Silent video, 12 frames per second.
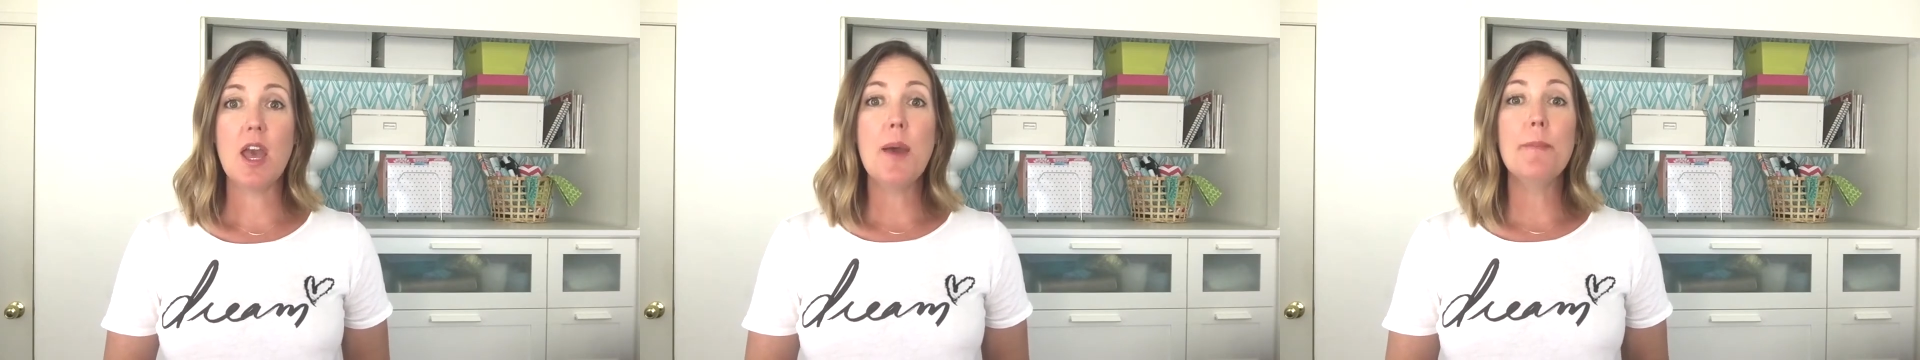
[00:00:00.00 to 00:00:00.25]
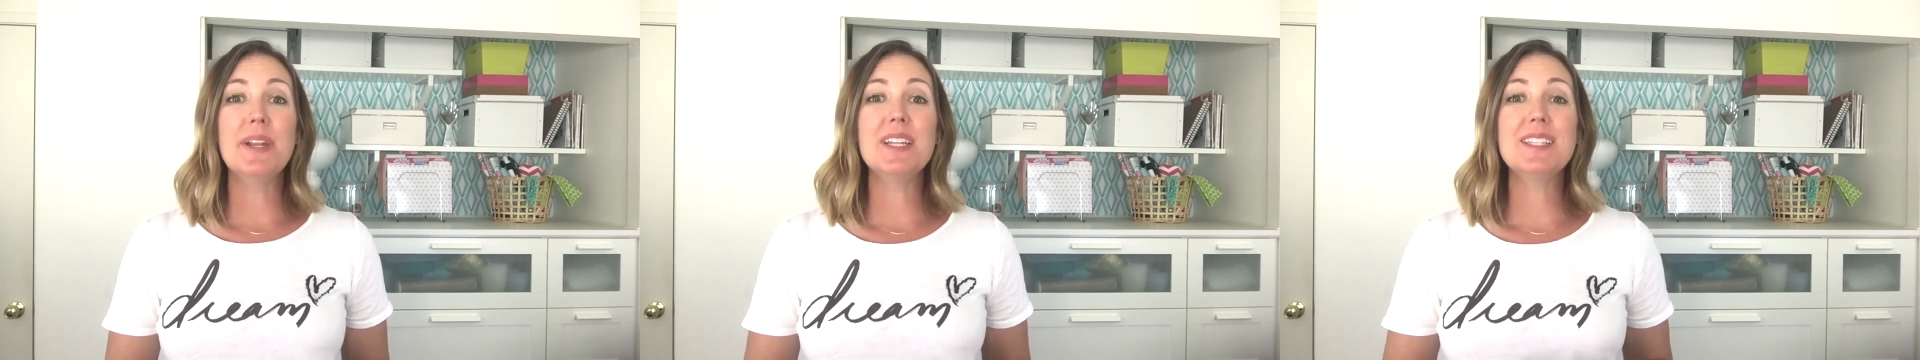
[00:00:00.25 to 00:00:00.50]

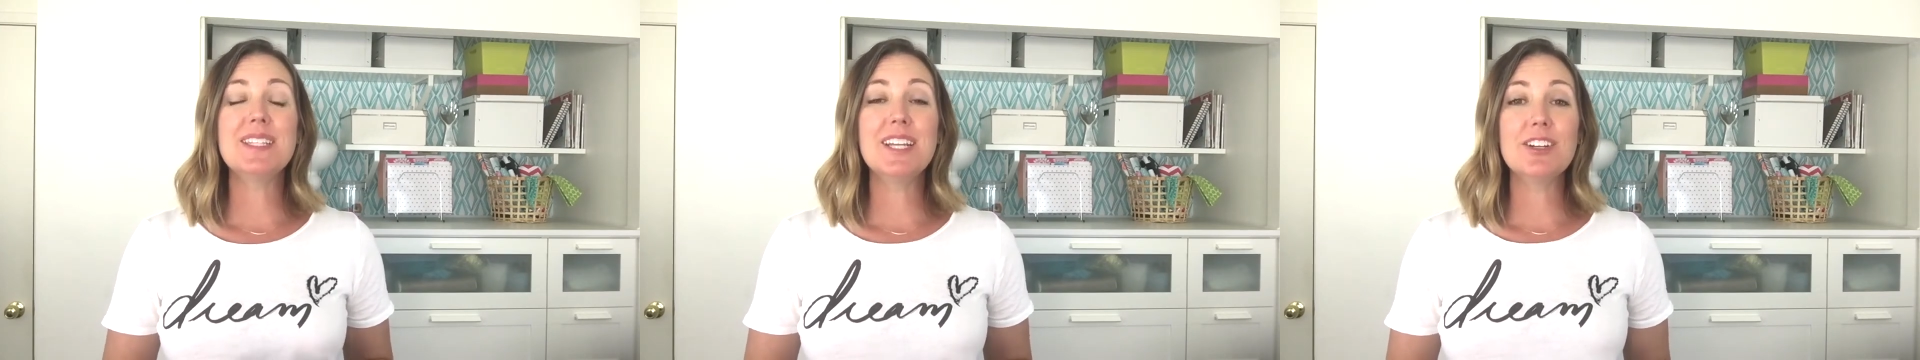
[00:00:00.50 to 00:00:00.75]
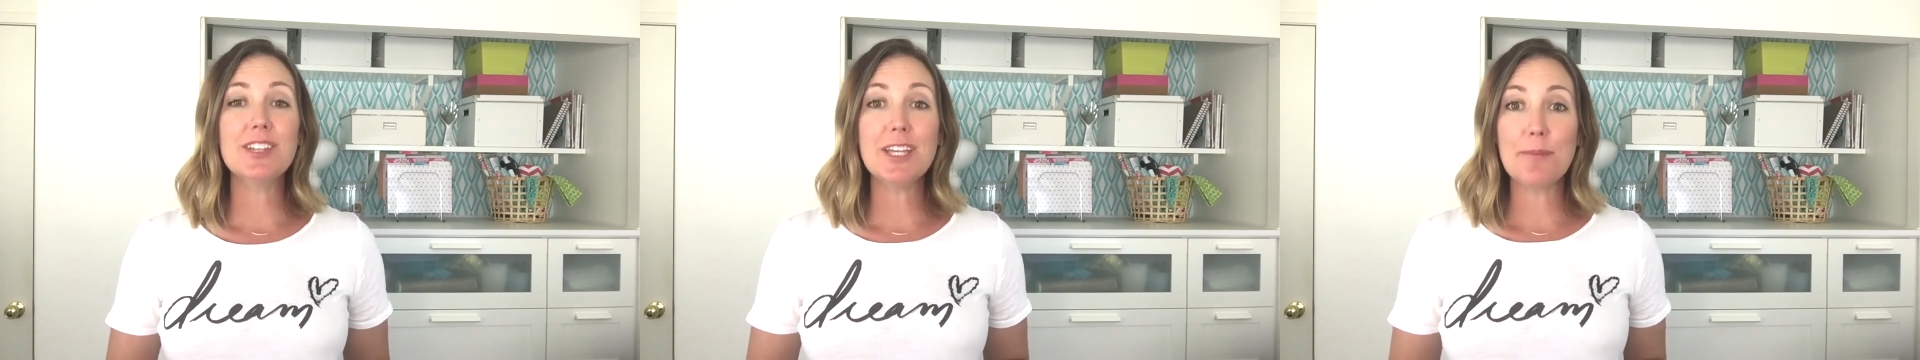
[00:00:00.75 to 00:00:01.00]
but it's
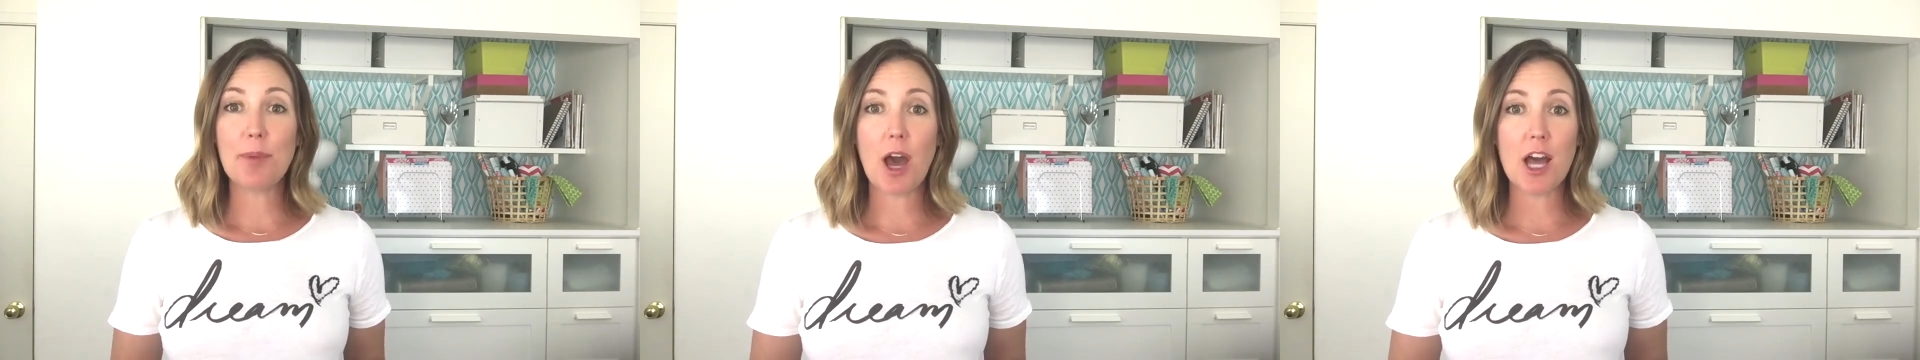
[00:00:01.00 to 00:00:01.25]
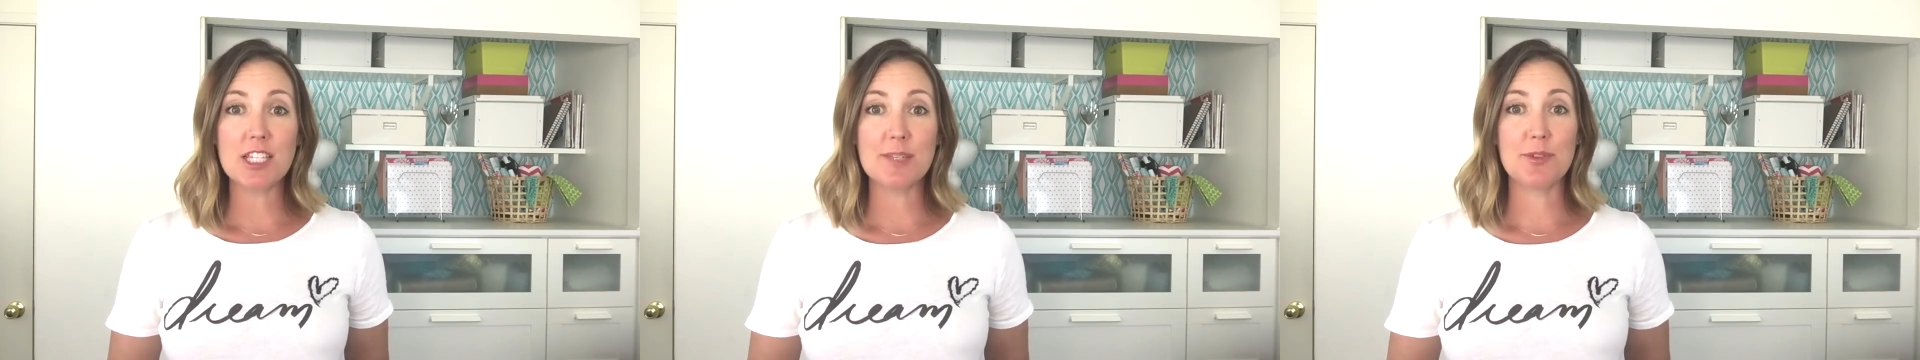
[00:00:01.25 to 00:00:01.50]
nearly
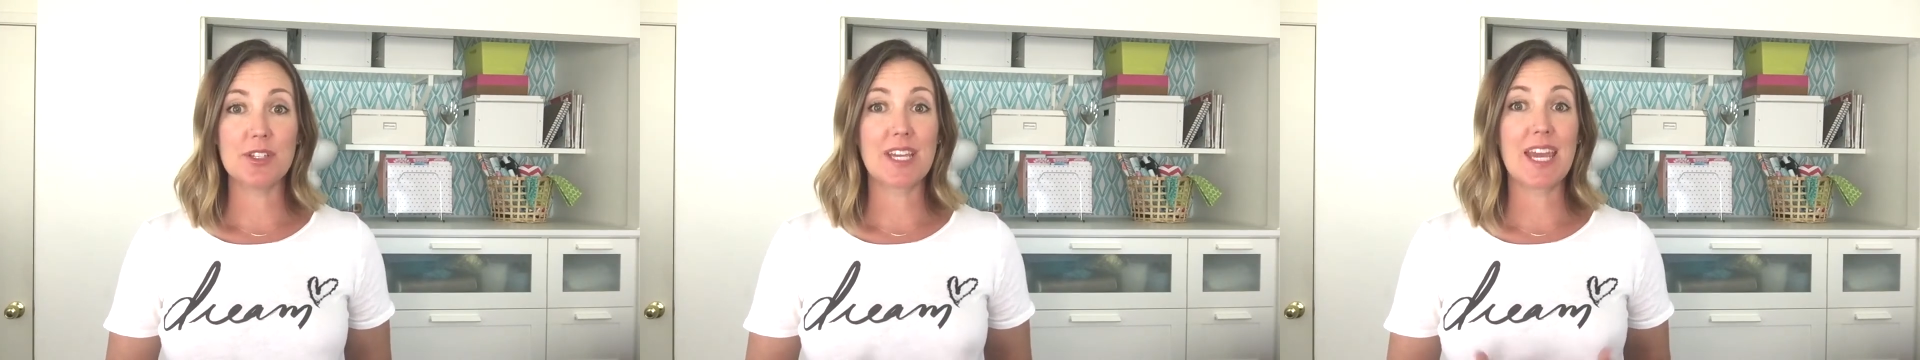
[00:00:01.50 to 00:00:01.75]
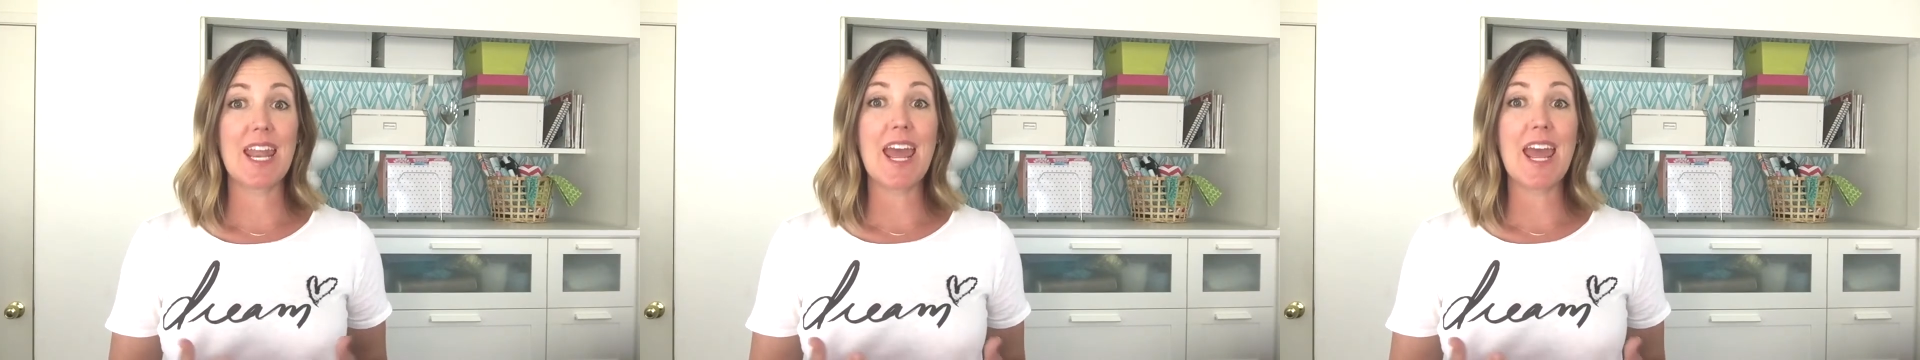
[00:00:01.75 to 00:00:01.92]
impossible to get